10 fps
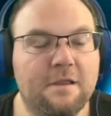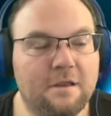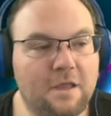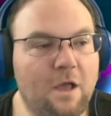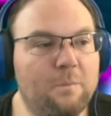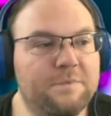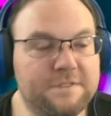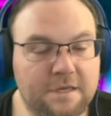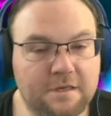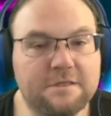Gonna
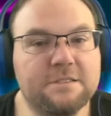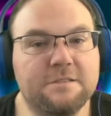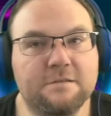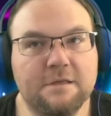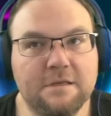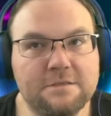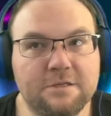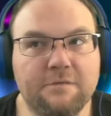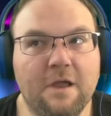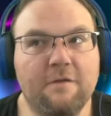help Zugs
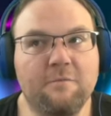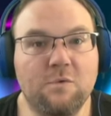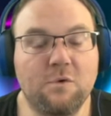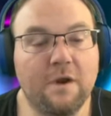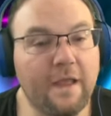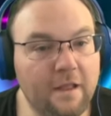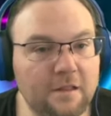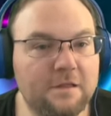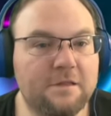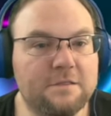survive more,
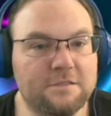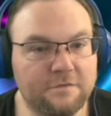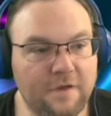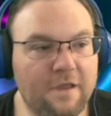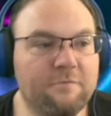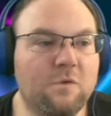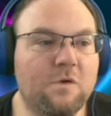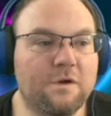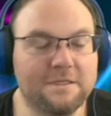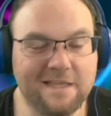Hela survive
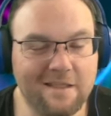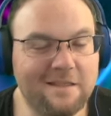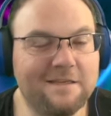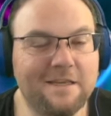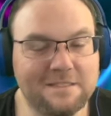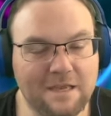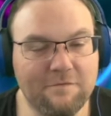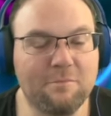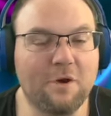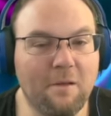more, because Hela does
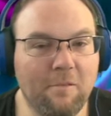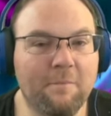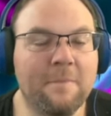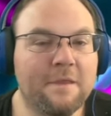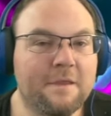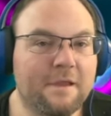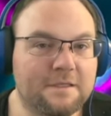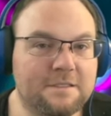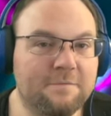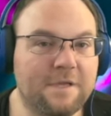have a problem
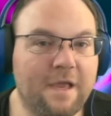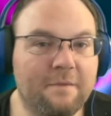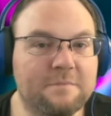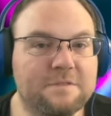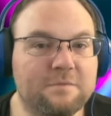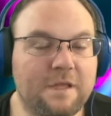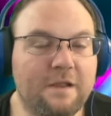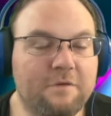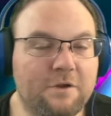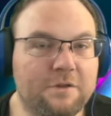sometimes
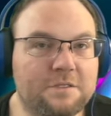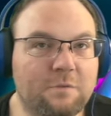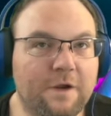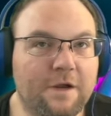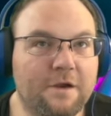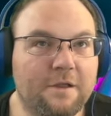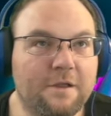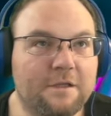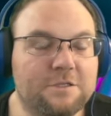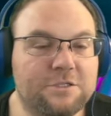that I've noticed
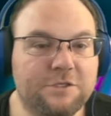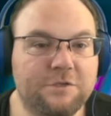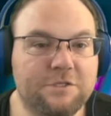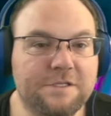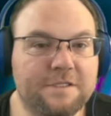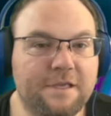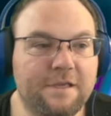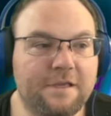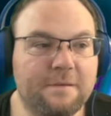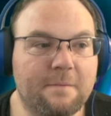where she'll
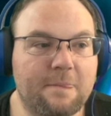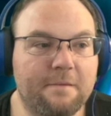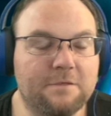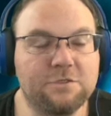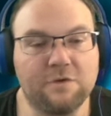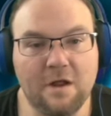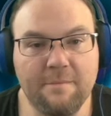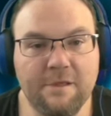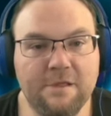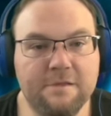just get
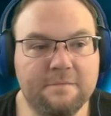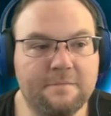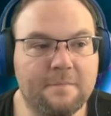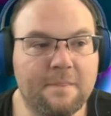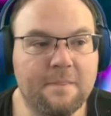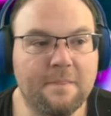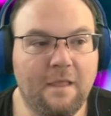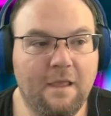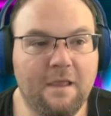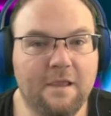trauma
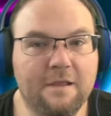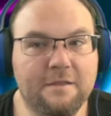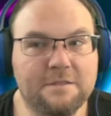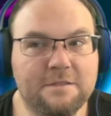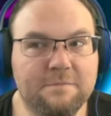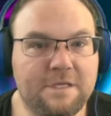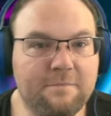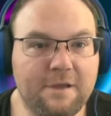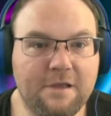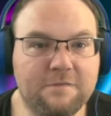and some
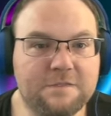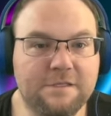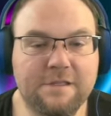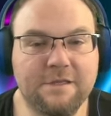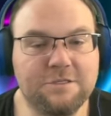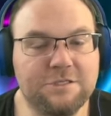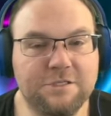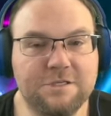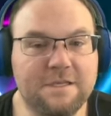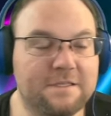debuffs and then
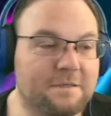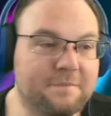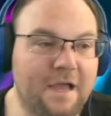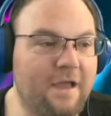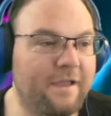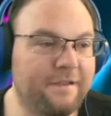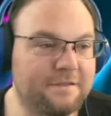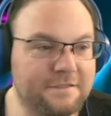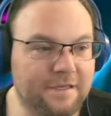she just ends up dying.